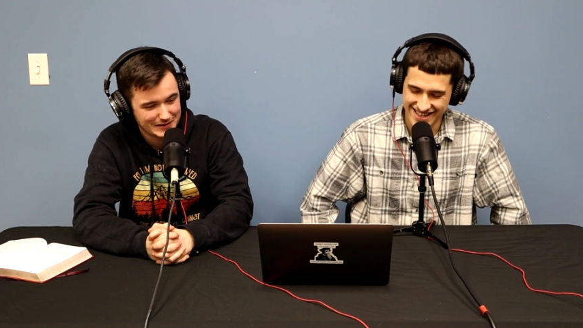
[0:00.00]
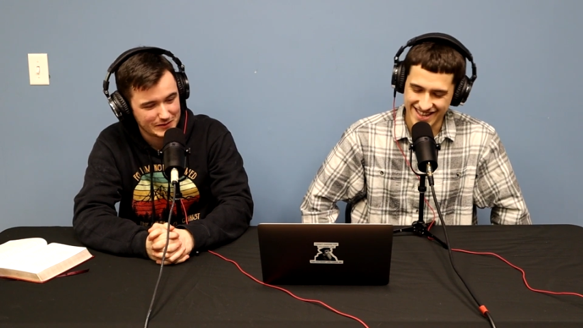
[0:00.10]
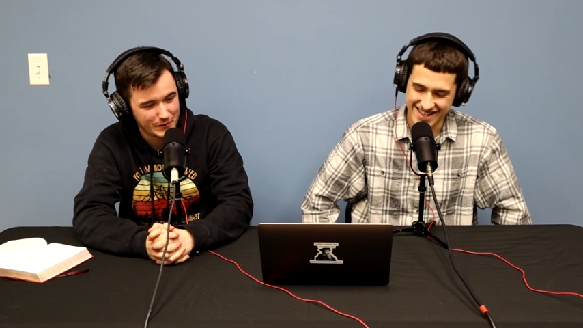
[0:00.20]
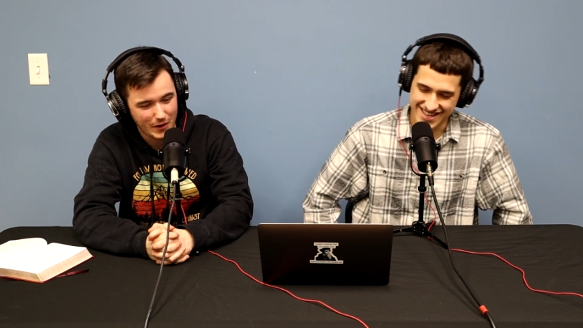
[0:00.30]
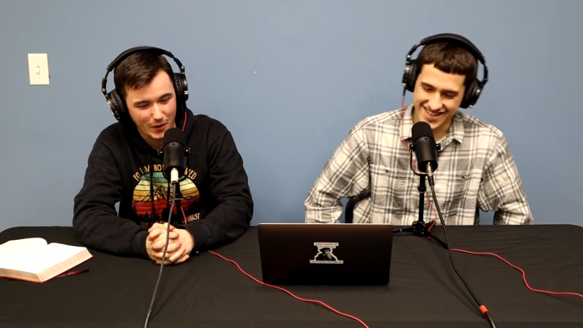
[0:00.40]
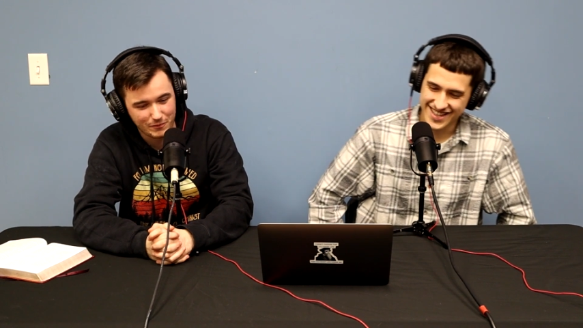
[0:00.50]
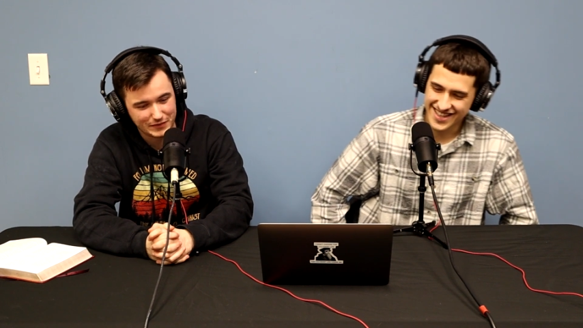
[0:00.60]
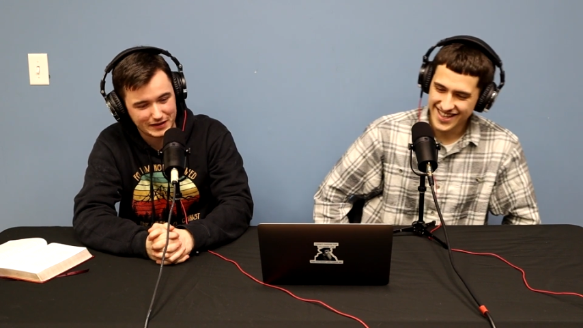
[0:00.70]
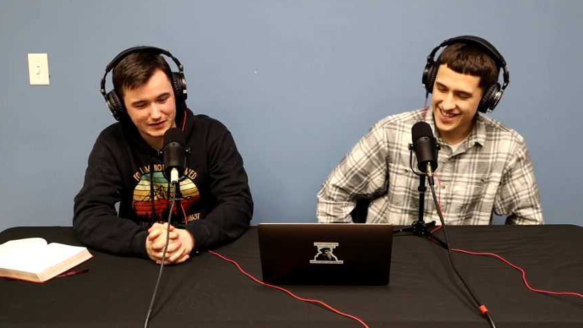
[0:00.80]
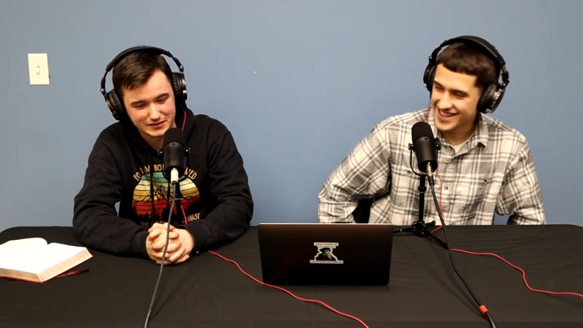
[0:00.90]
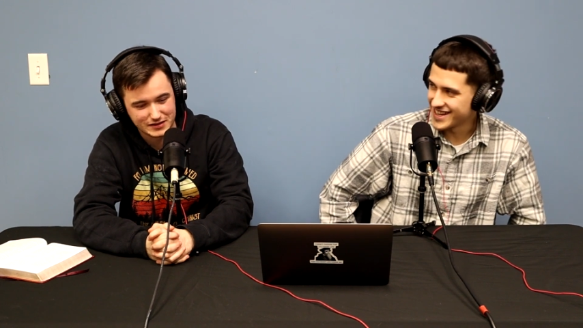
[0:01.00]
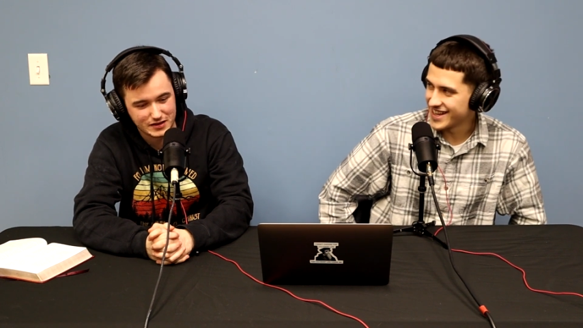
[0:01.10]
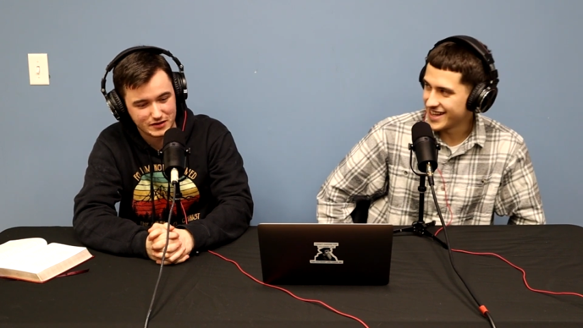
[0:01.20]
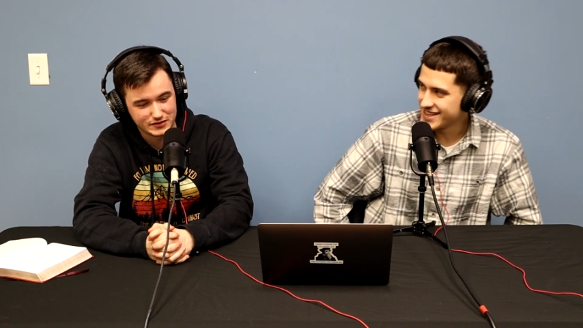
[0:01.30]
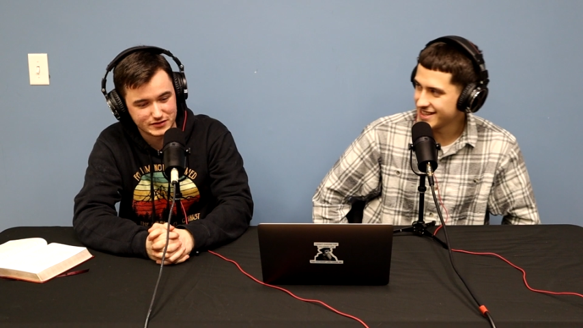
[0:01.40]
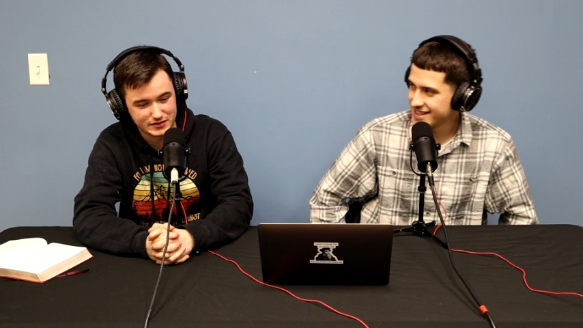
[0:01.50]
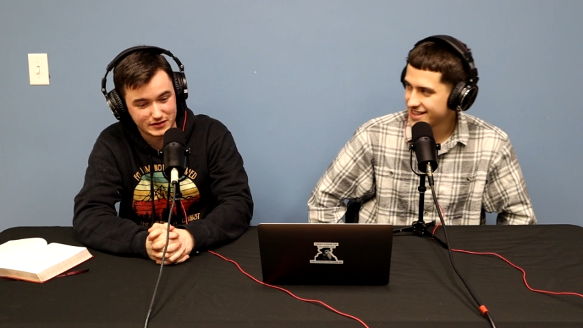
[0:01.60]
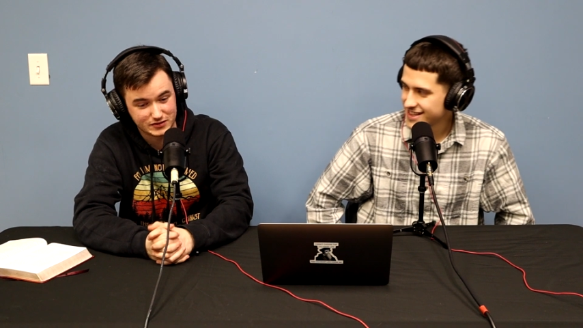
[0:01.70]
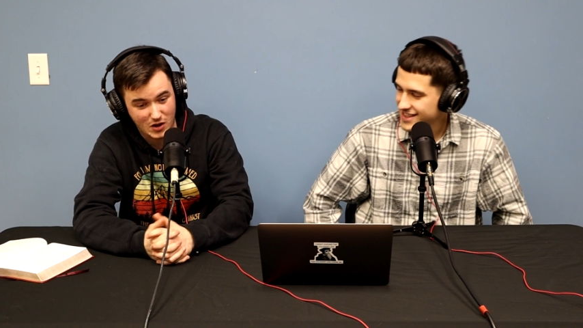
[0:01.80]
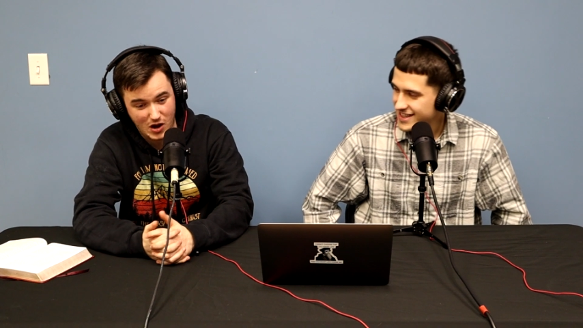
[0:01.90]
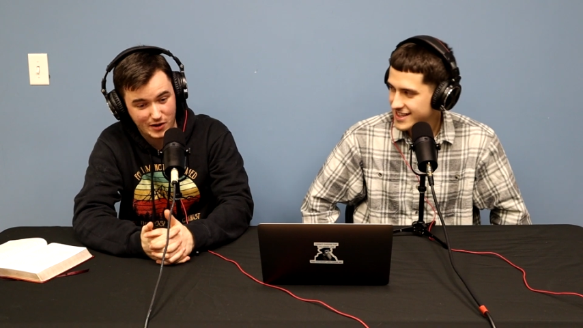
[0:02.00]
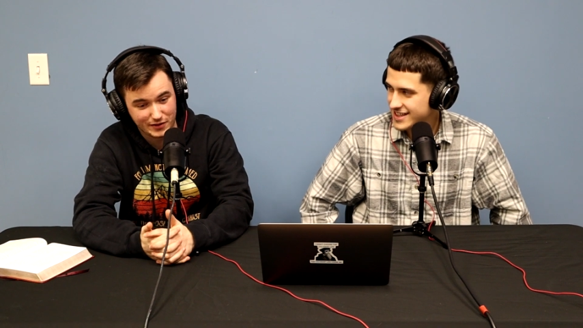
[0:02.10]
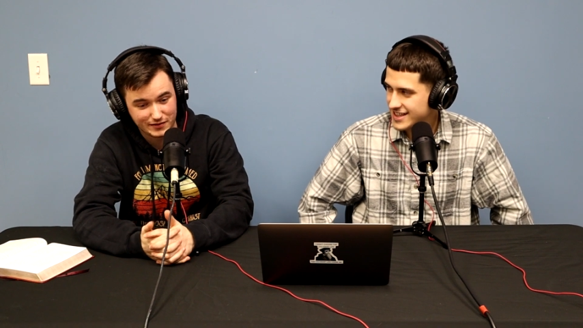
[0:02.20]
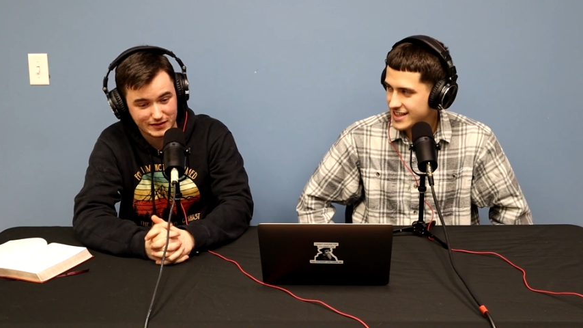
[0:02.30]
Speaker 1: you know, it is yeah. it is it's hard.